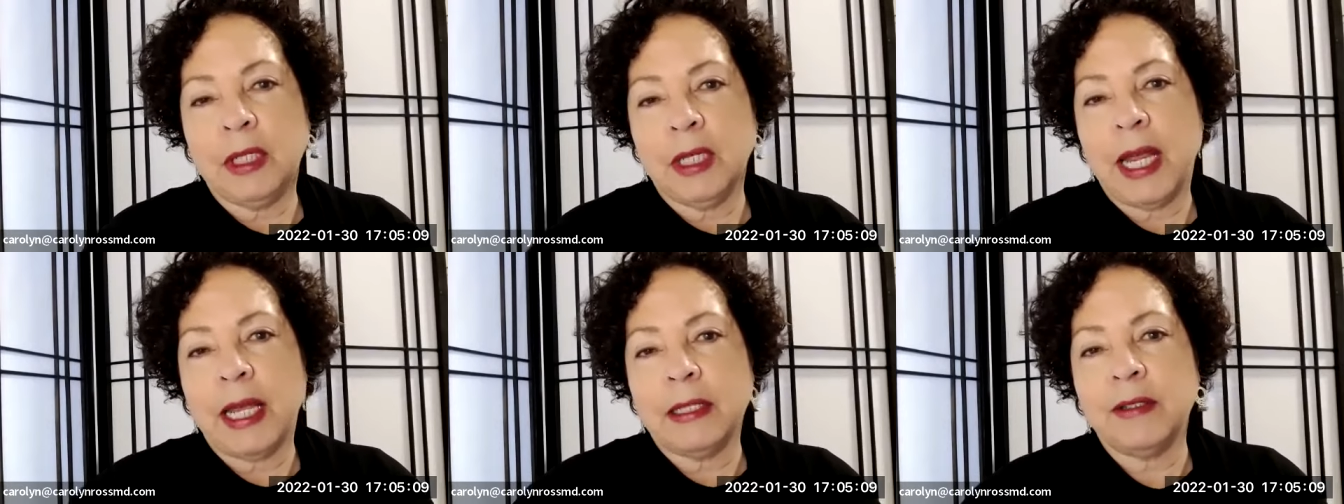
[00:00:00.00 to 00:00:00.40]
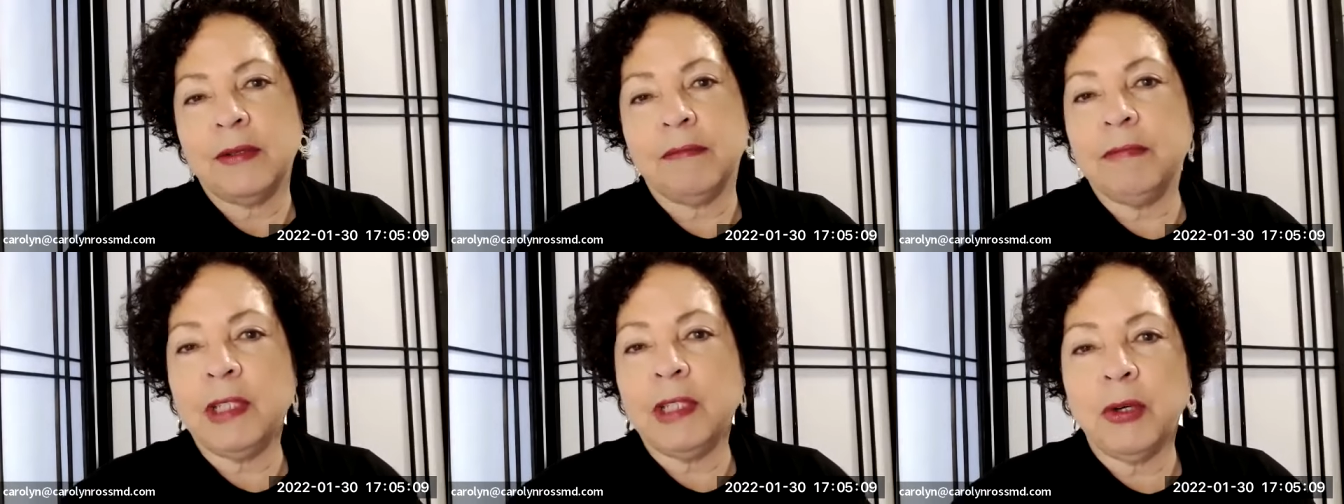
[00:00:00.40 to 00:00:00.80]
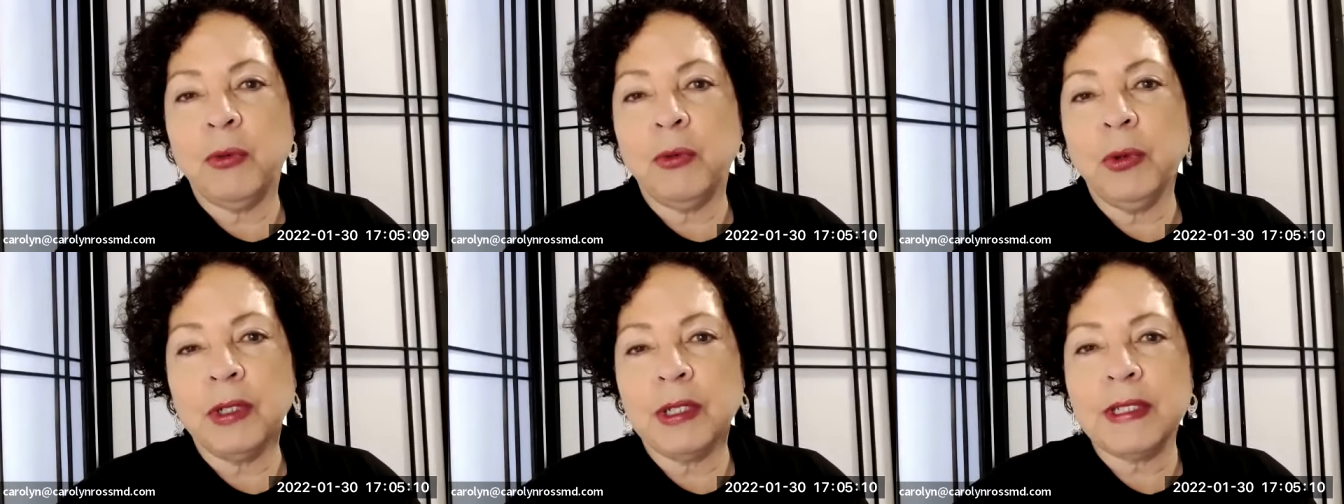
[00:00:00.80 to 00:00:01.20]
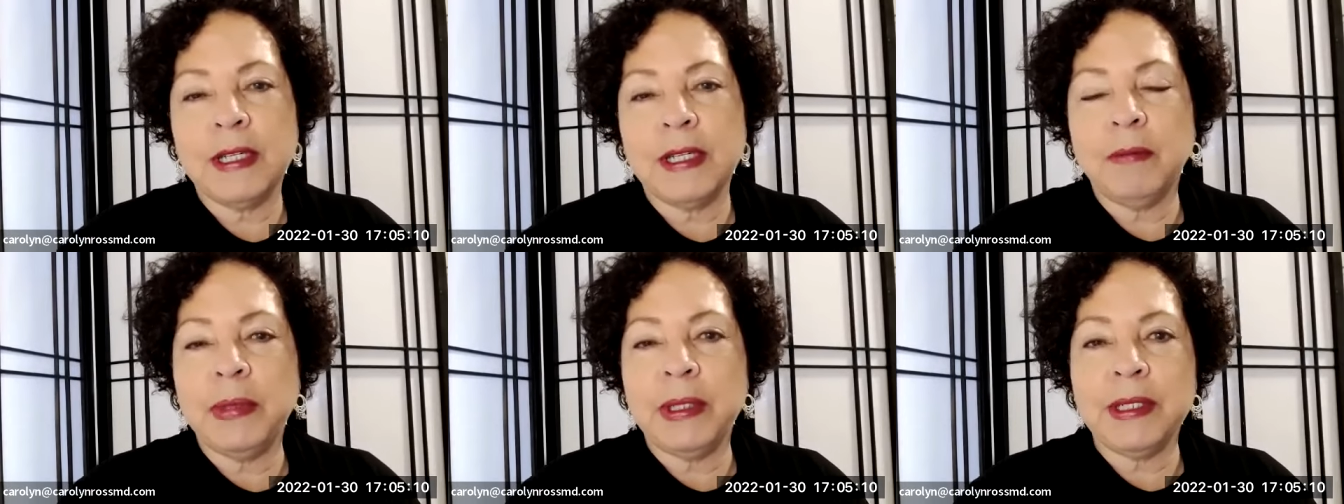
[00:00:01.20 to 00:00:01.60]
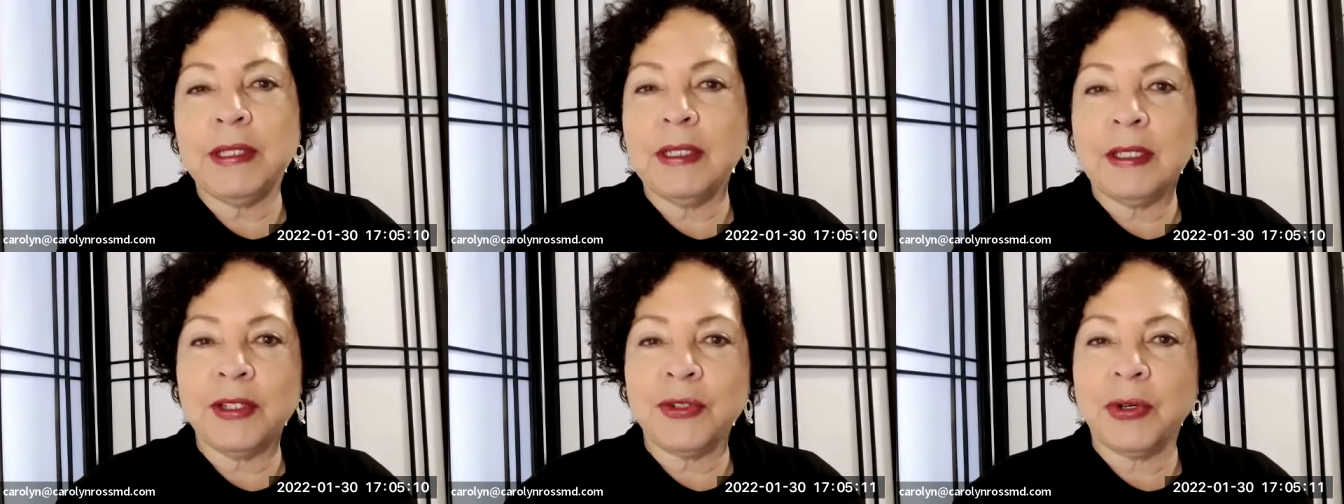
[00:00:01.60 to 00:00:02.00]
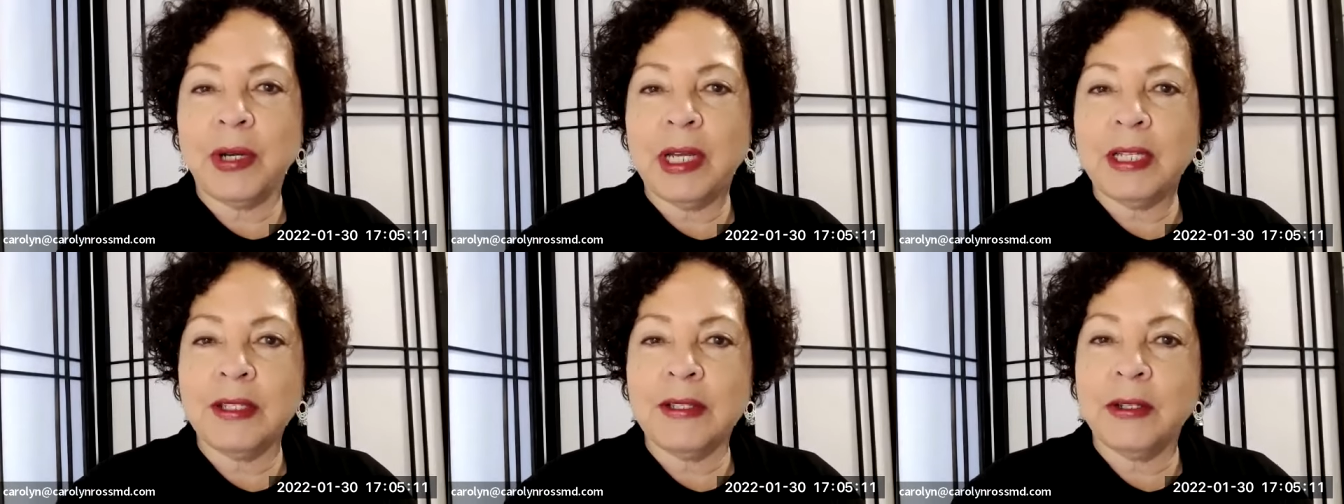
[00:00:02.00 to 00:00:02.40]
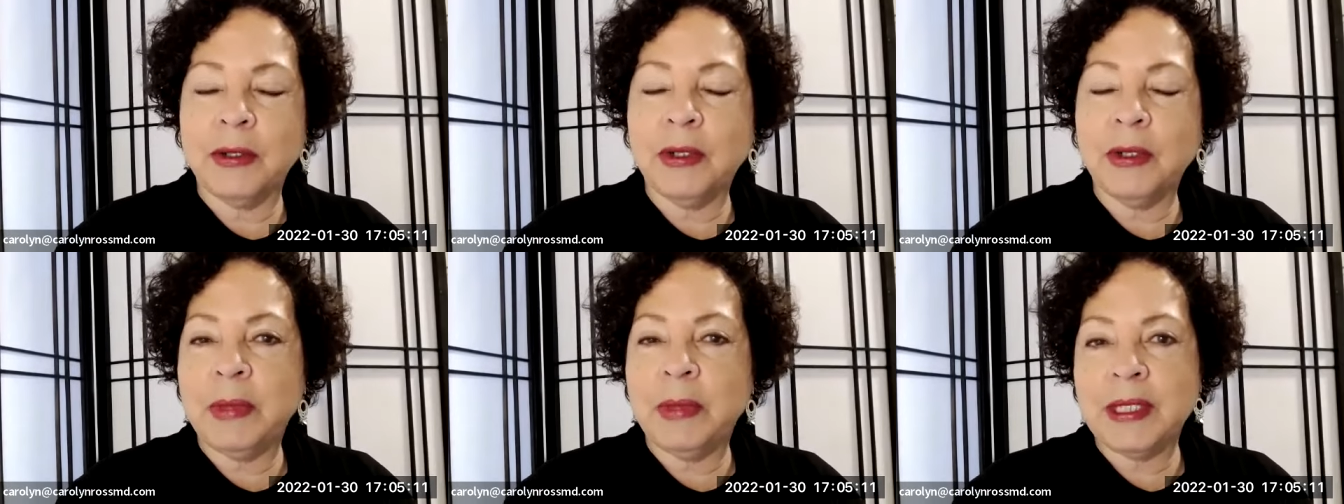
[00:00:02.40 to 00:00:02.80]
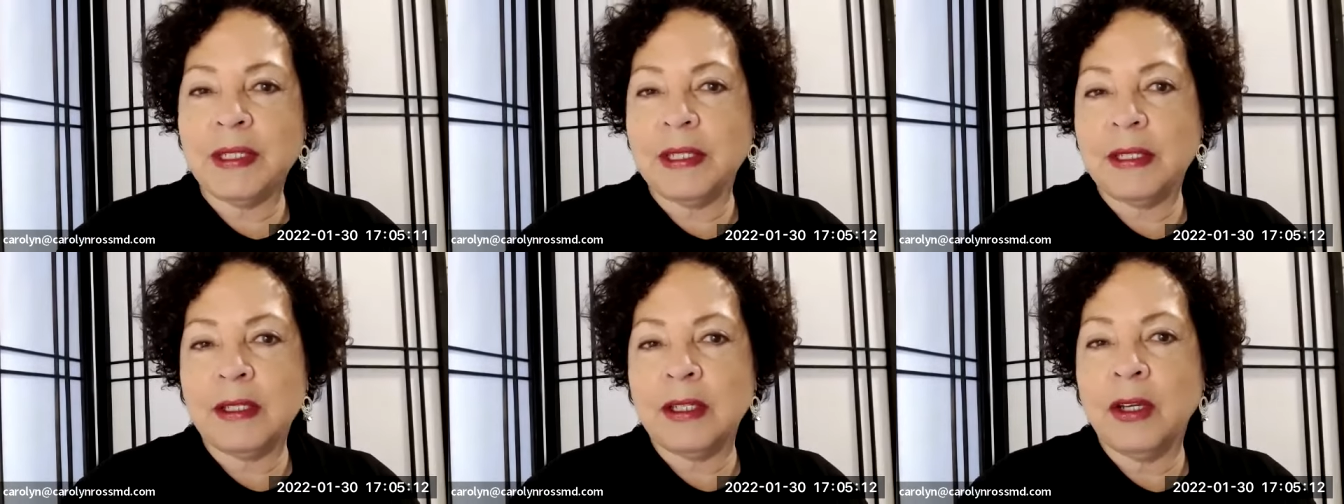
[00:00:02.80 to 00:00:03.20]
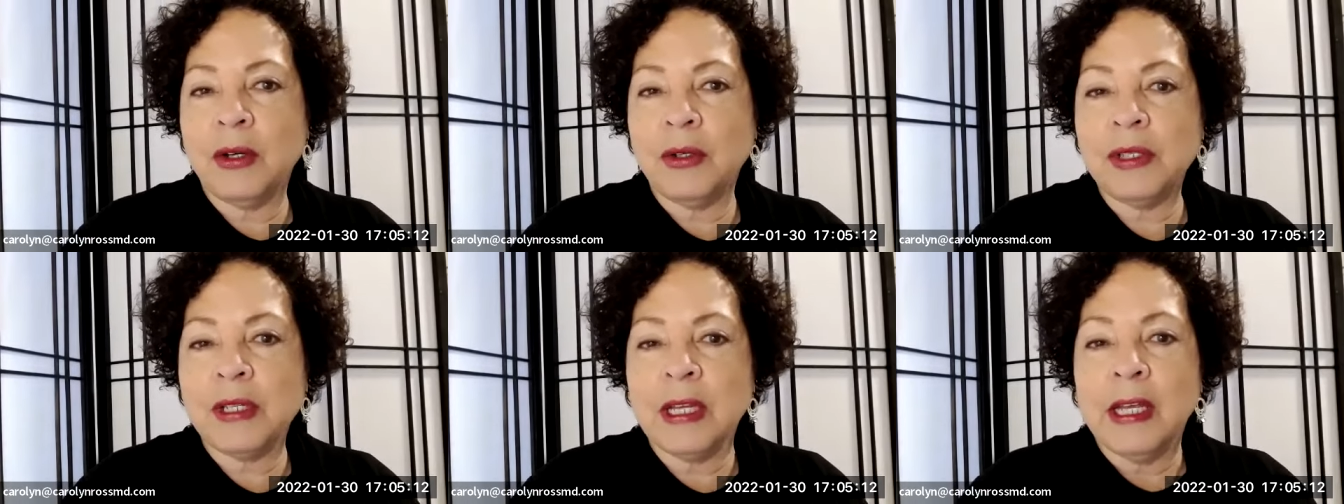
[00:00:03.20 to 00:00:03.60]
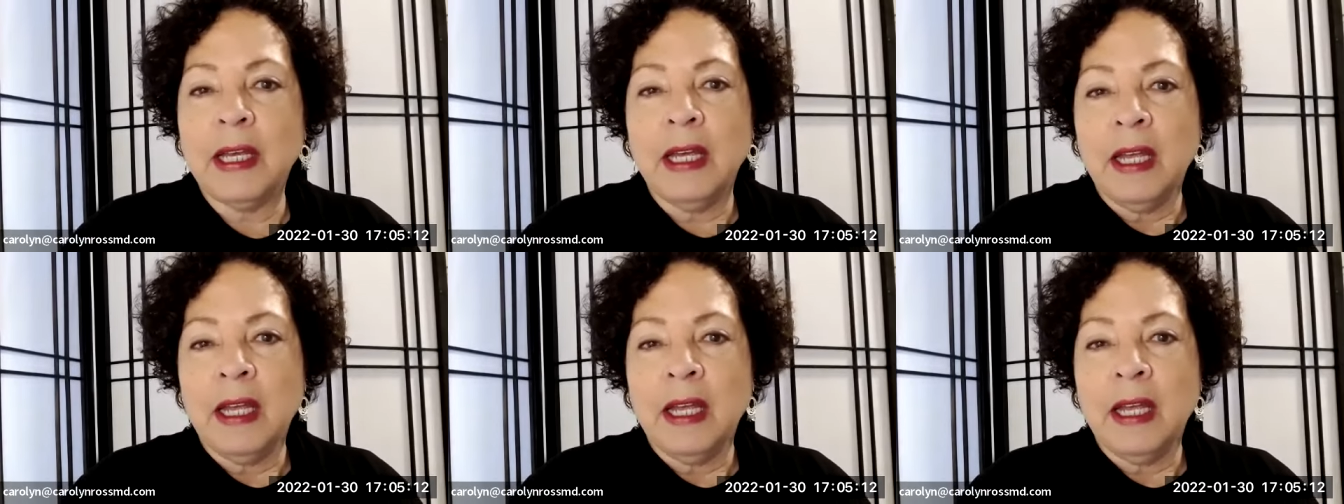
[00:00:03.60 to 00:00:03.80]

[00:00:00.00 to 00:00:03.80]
has, works in a business or has their own business knows